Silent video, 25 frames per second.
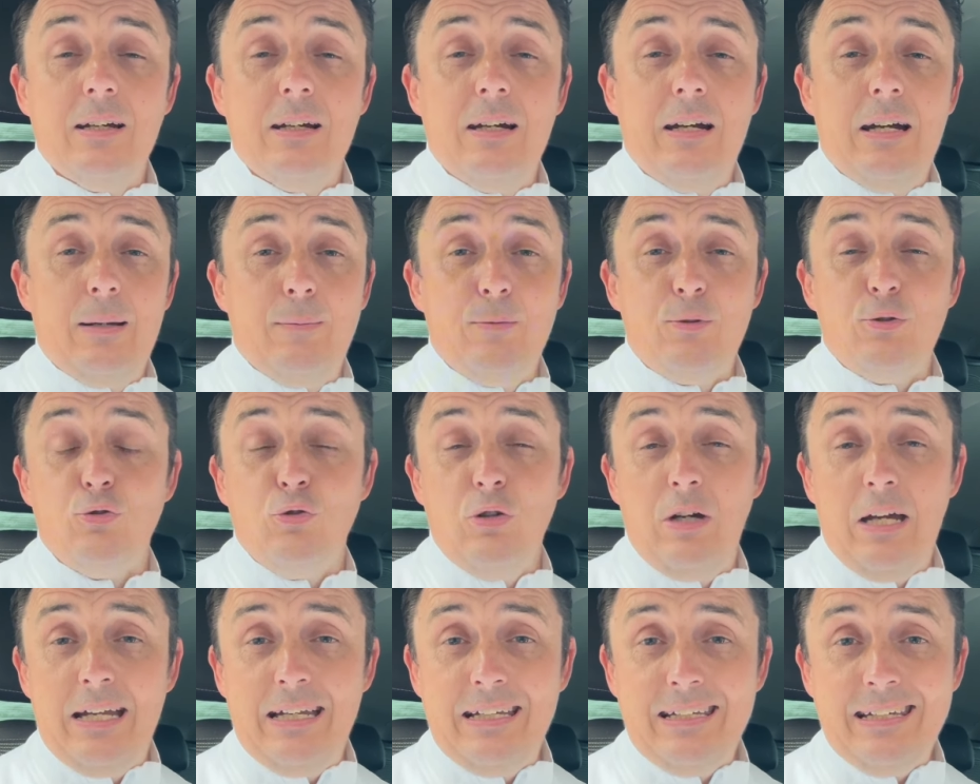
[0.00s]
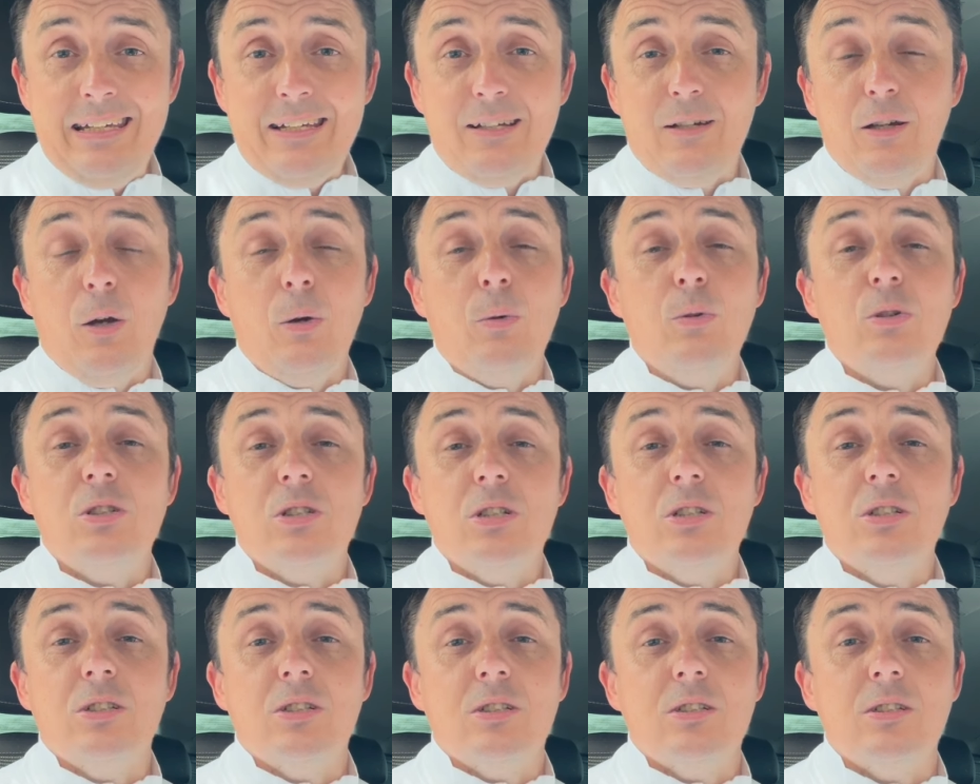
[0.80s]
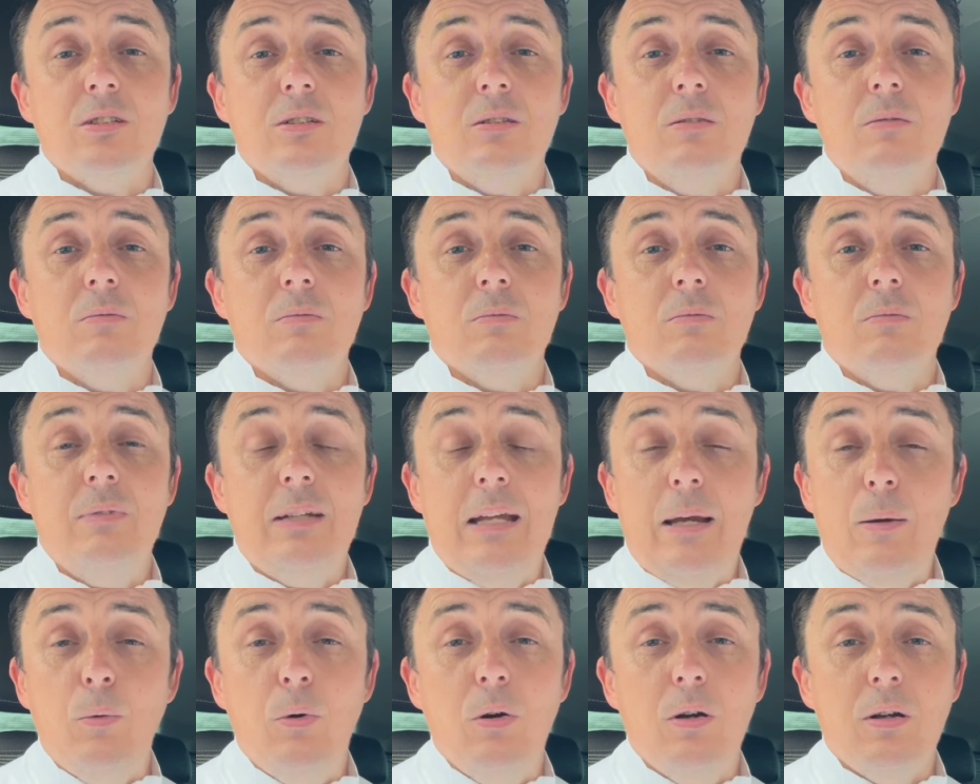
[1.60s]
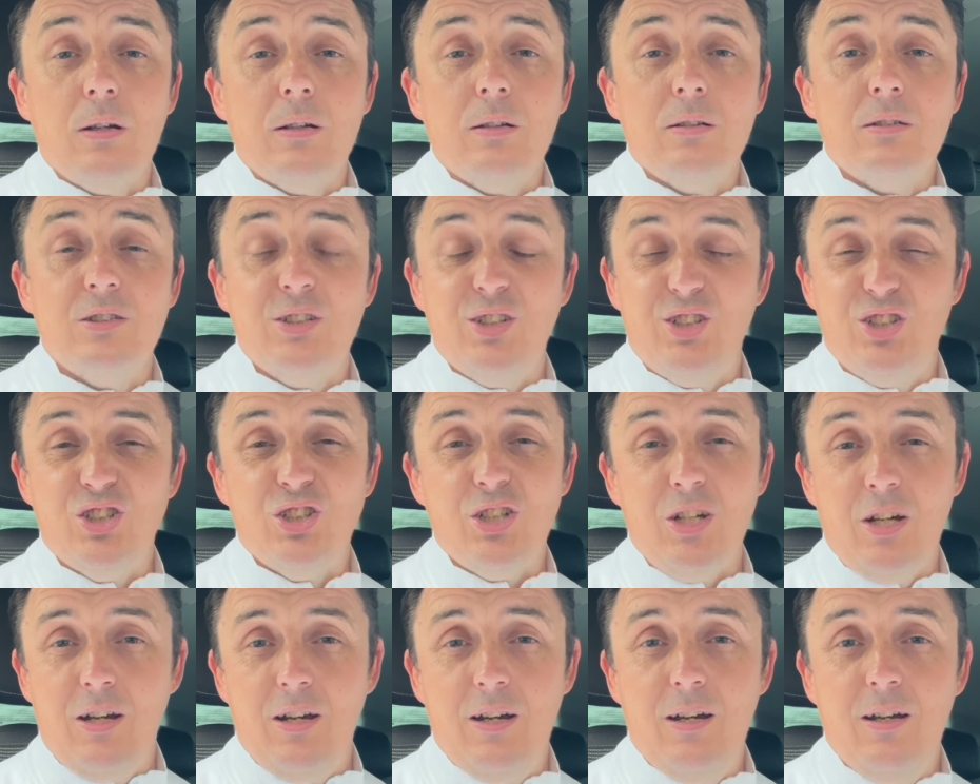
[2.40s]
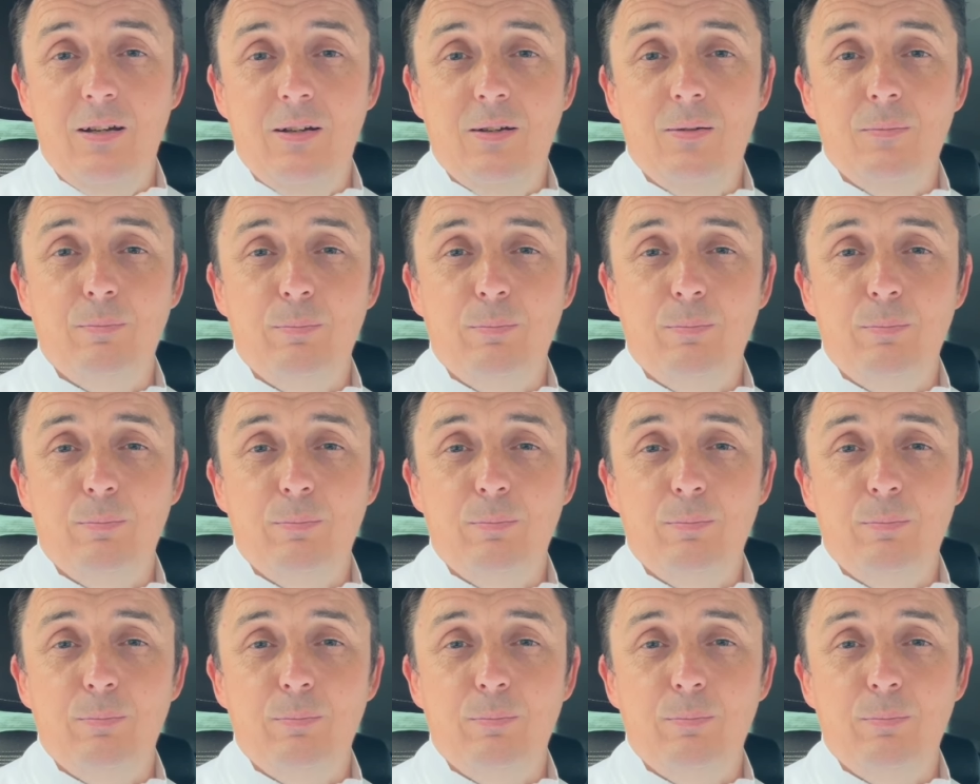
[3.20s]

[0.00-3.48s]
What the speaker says: And I'm trying to get coaches to network, to share.